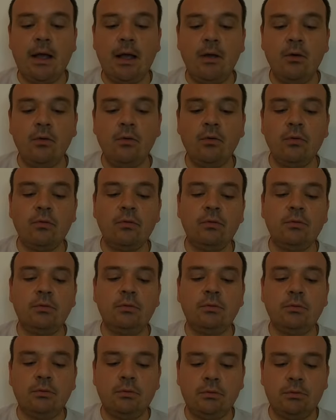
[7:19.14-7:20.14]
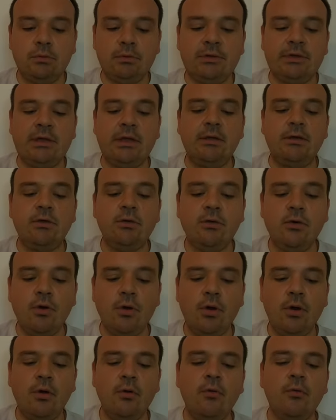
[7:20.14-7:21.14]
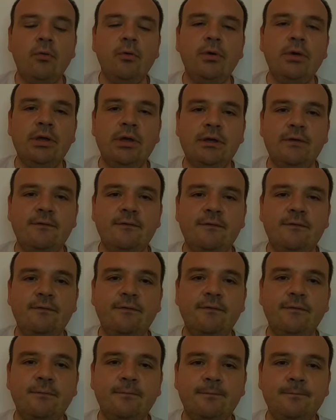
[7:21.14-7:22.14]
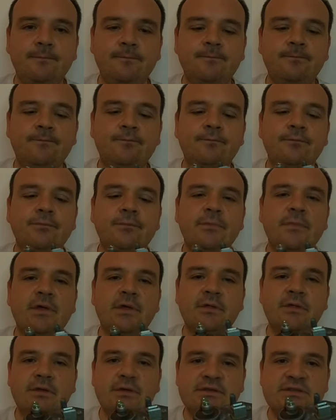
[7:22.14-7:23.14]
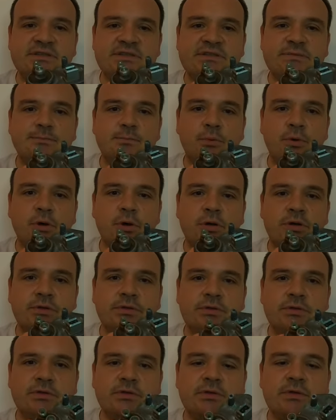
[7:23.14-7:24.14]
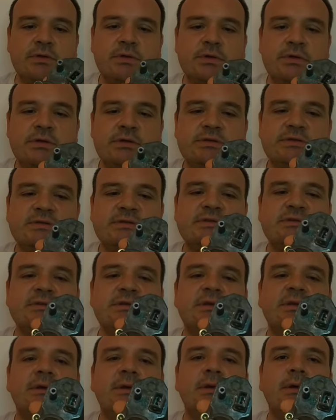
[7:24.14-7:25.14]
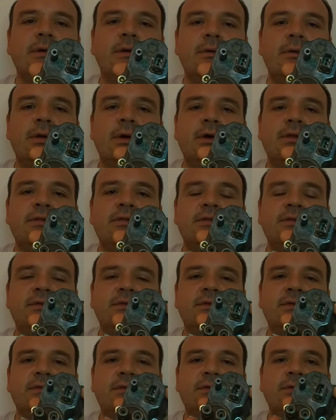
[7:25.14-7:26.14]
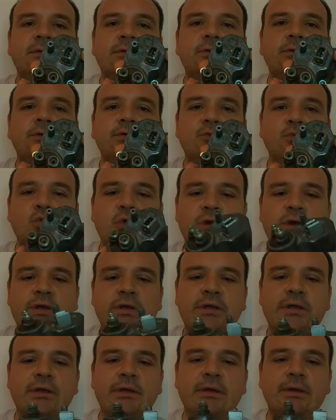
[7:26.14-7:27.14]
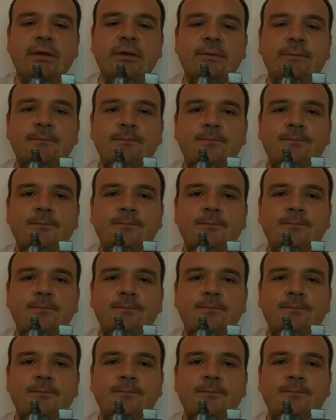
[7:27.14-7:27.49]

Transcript: how can you know if this part is not good working.